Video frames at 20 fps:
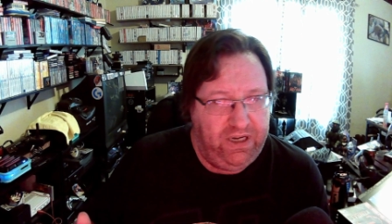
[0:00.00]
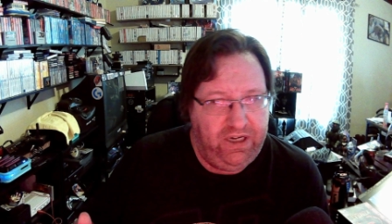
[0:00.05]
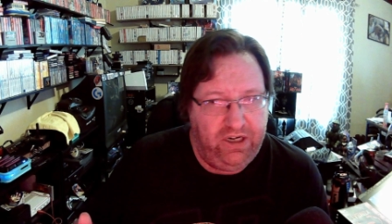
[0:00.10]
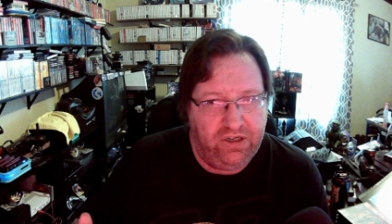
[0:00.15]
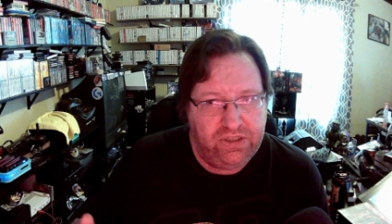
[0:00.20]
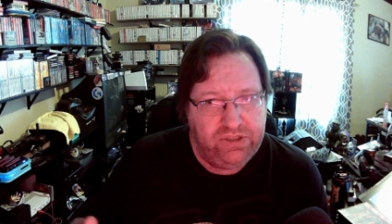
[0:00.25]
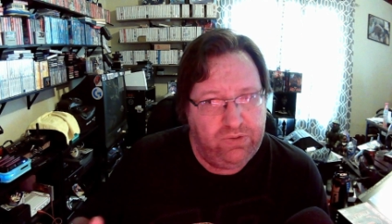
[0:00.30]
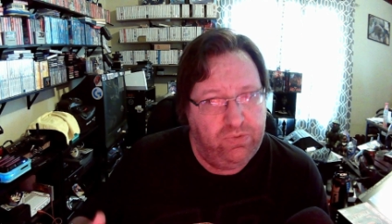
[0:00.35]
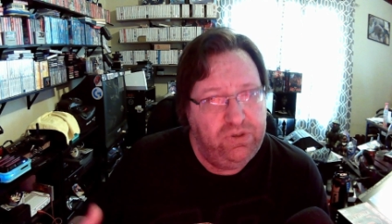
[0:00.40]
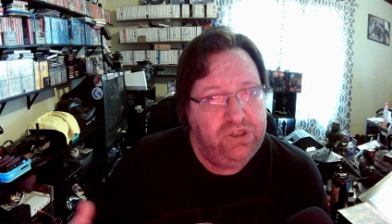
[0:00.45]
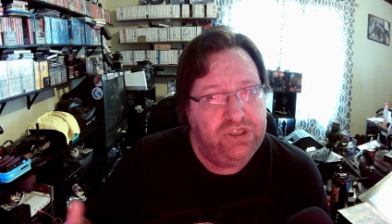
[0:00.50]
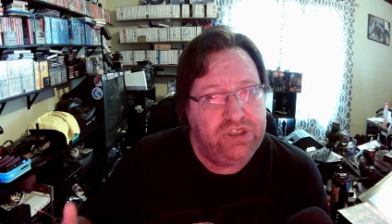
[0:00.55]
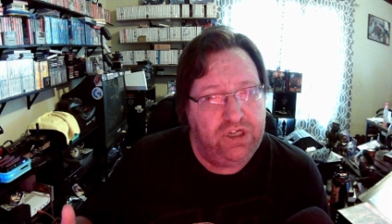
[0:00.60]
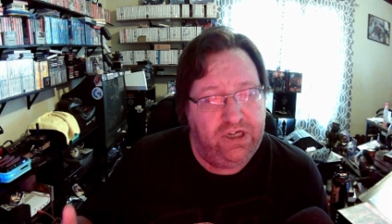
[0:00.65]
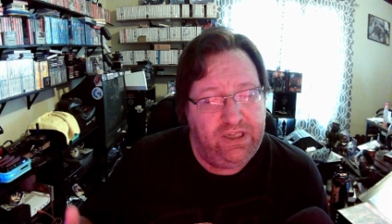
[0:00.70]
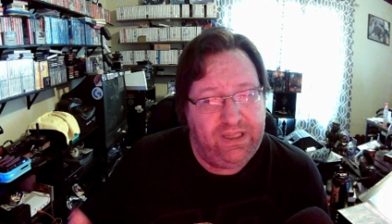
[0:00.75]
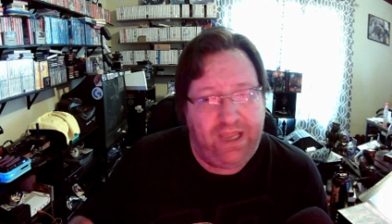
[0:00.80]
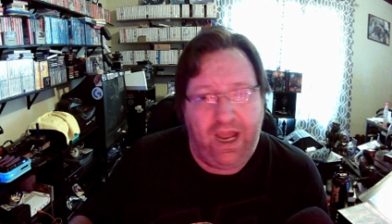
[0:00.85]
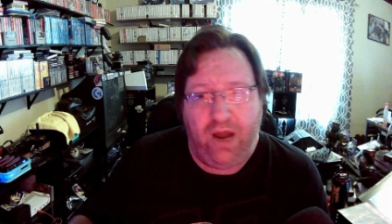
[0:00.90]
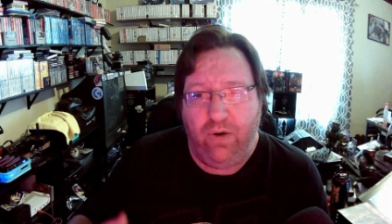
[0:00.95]
there, so when you shut
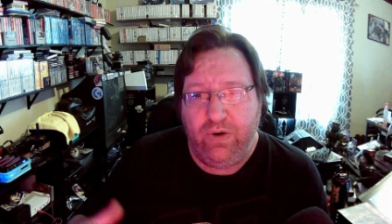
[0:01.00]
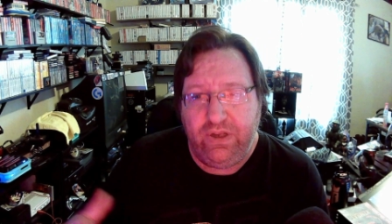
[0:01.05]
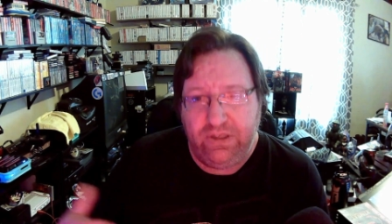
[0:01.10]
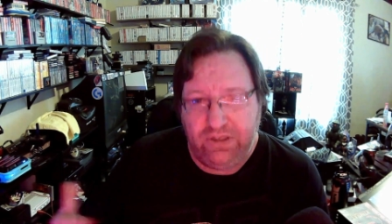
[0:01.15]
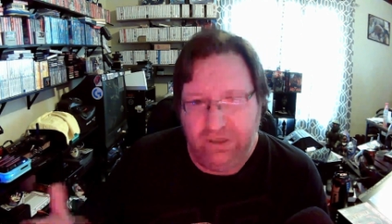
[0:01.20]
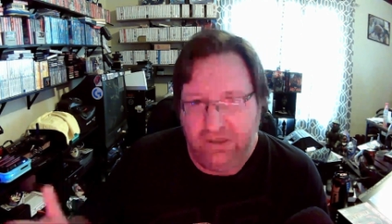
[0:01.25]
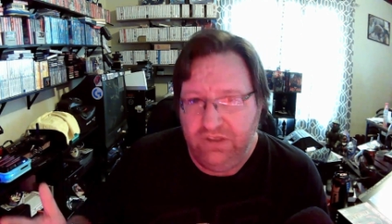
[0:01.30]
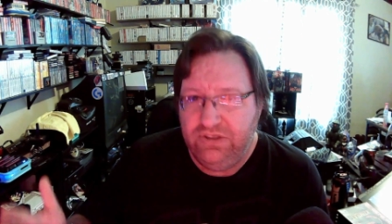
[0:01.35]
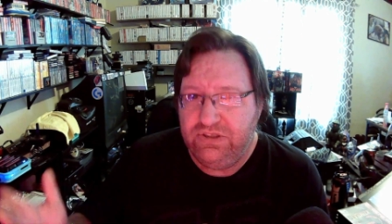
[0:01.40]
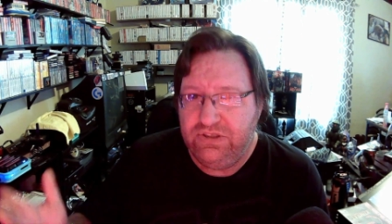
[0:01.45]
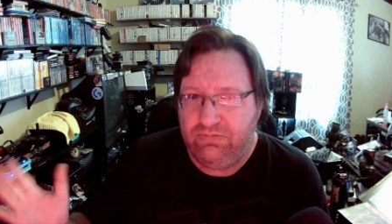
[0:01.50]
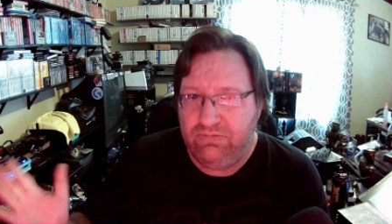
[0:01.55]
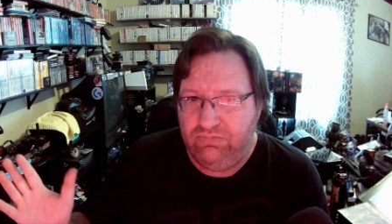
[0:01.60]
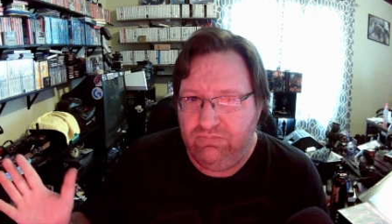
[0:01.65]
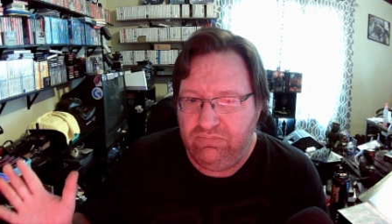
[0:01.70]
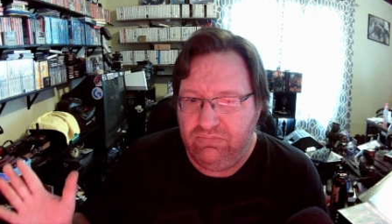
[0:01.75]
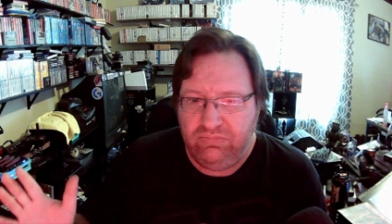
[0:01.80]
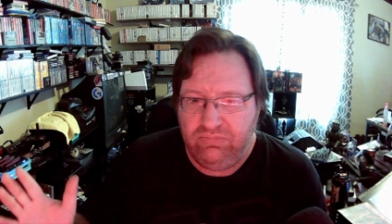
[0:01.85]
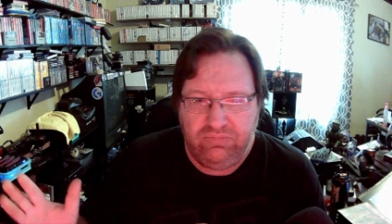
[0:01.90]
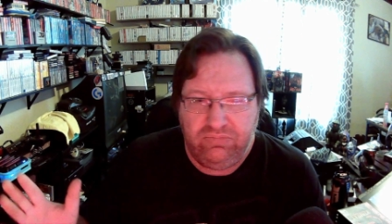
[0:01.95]
it down, it does
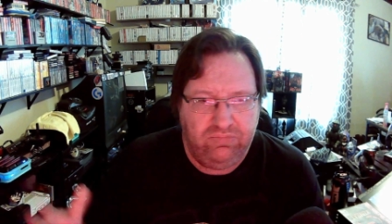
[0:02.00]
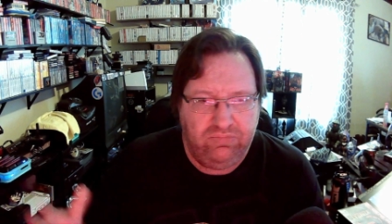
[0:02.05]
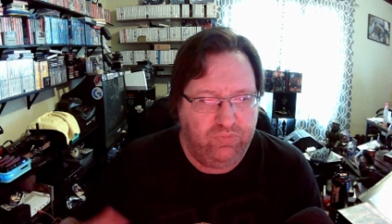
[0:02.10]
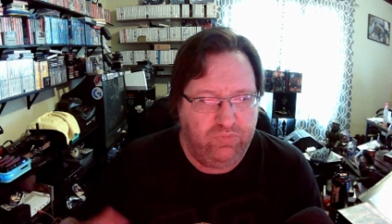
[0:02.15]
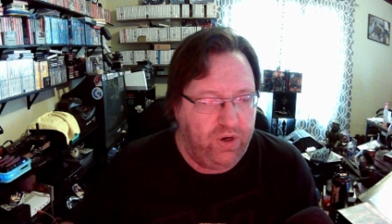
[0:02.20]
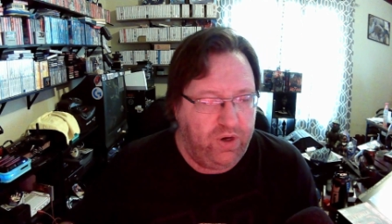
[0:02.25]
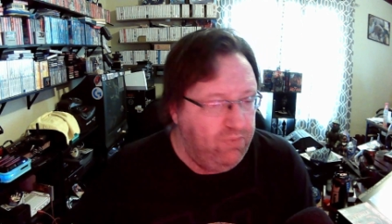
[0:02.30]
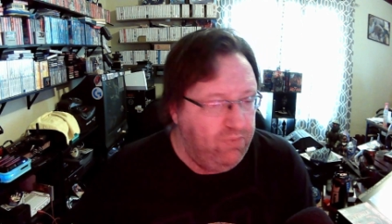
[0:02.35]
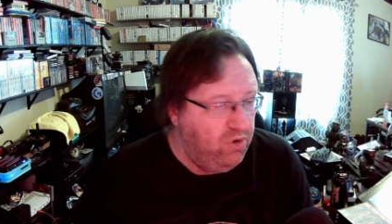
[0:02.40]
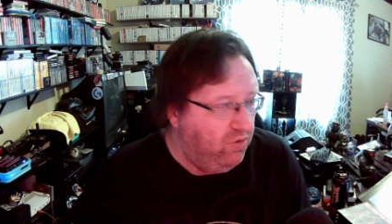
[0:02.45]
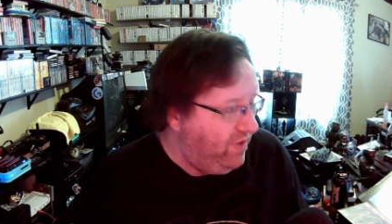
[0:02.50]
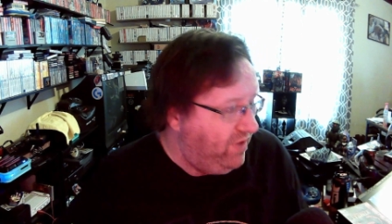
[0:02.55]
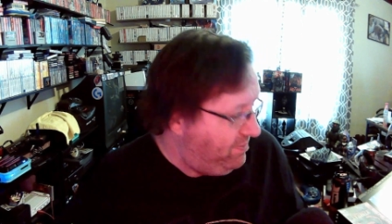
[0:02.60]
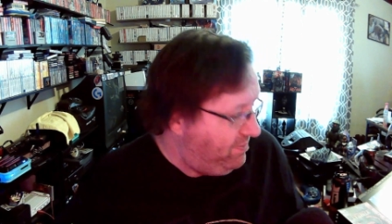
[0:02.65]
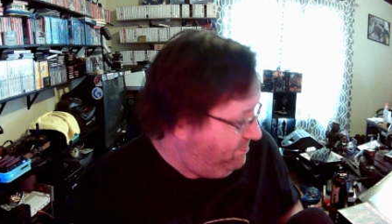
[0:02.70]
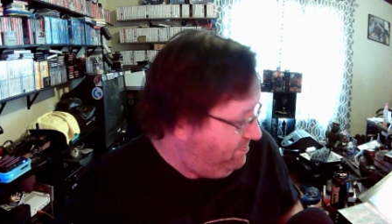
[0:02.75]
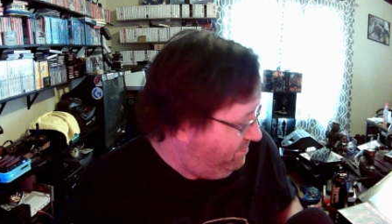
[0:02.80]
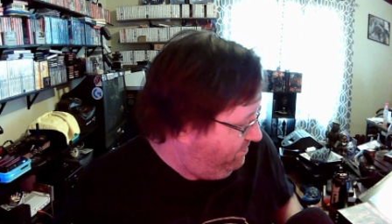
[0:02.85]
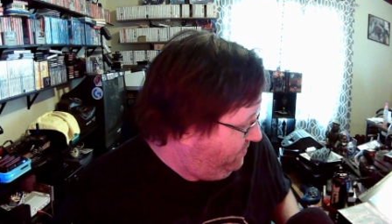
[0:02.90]
remove it.